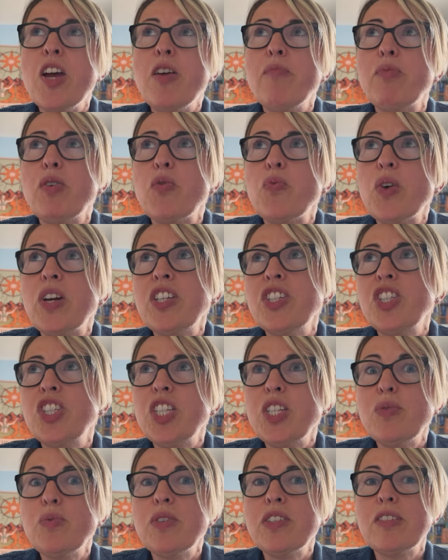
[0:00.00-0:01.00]
But when
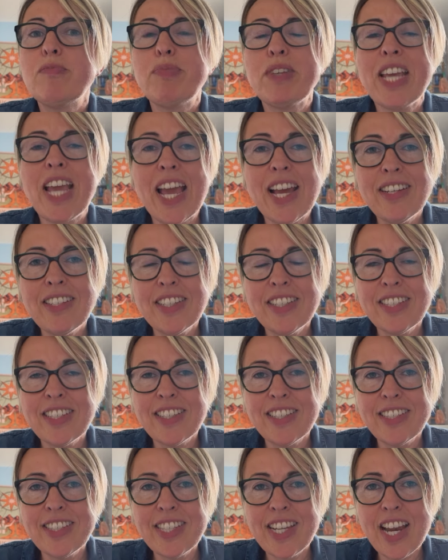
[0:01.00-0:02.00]
she was beheaded
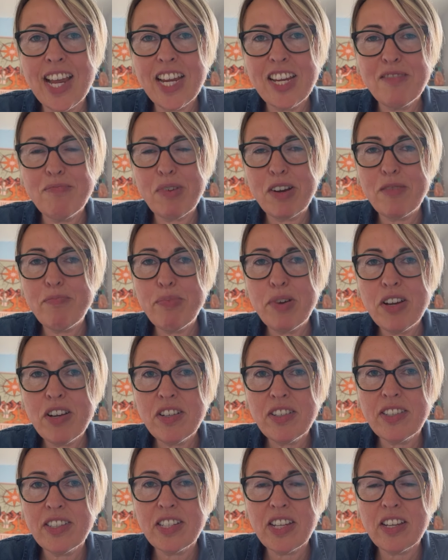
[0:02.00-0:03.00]
and slain by
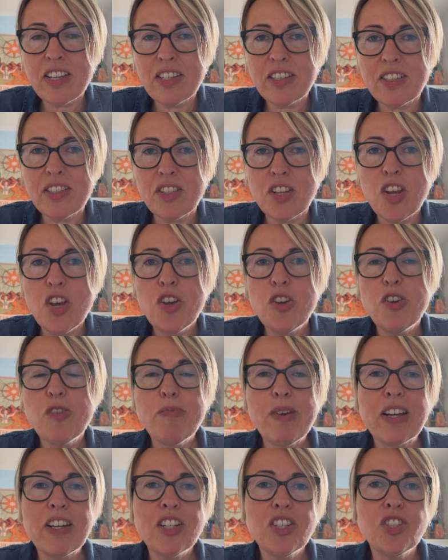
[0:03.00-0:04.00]
Perseus, who
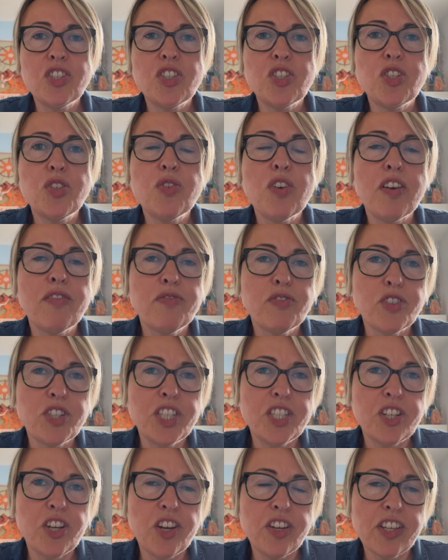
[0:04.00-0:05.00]
managed to
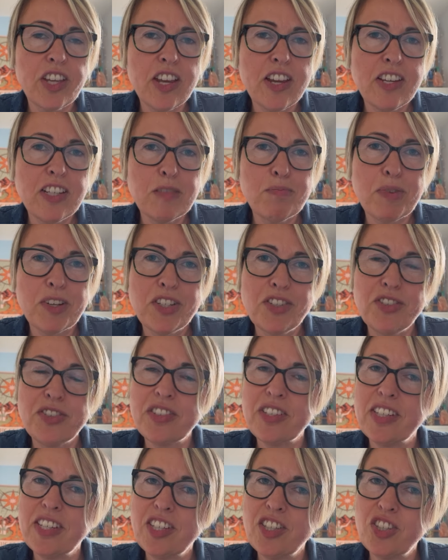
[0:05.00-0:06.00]
avoid her gaze by
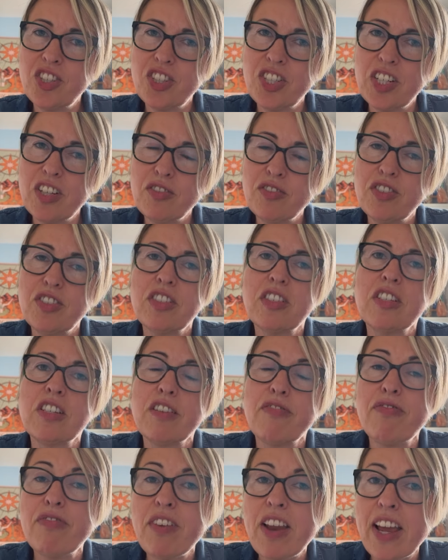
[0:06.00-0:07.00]
using his shield to
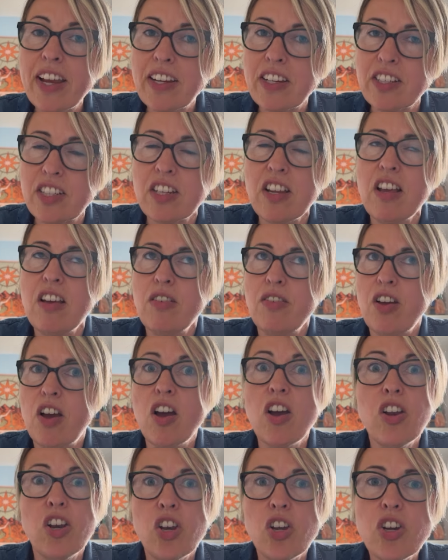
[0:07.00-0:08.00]
deflect
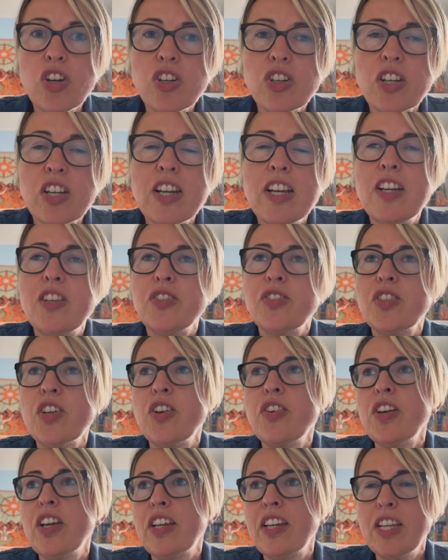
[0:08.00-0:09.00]
her look,
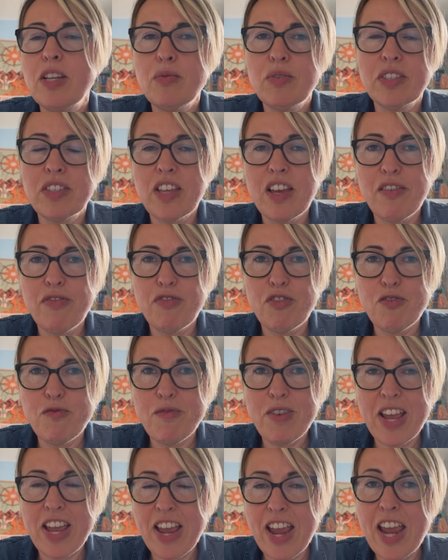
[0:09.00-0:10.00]
so he was
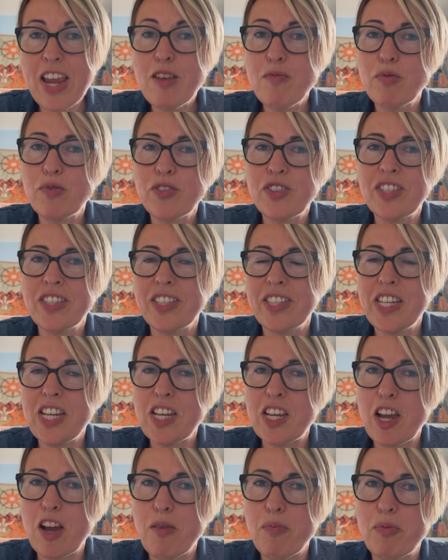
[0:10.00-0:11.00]
therefore able to
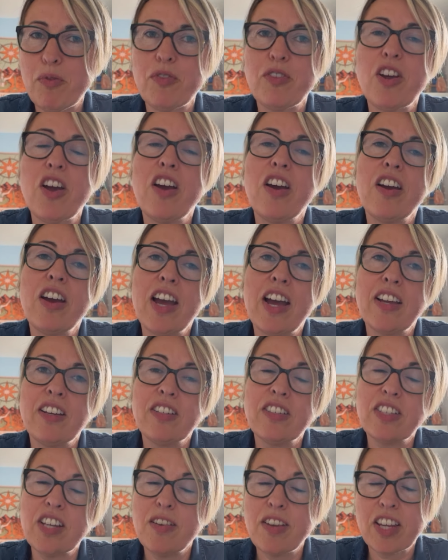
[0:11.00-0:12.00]
sneak up on her
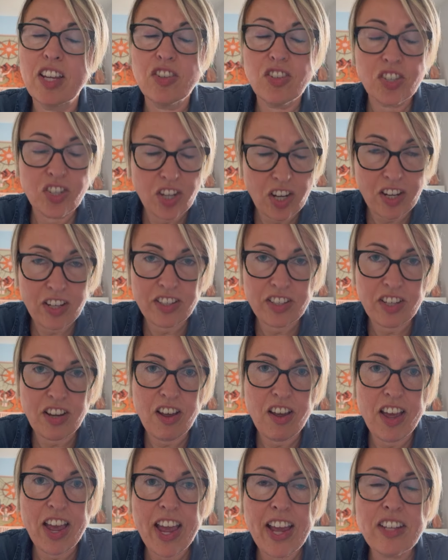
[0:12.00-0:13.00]
and cut
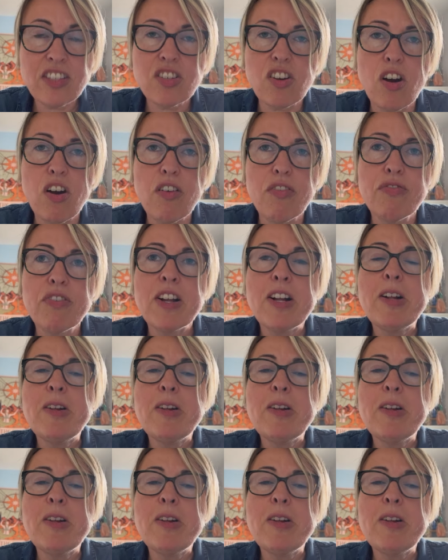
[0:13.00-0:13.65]
her head off.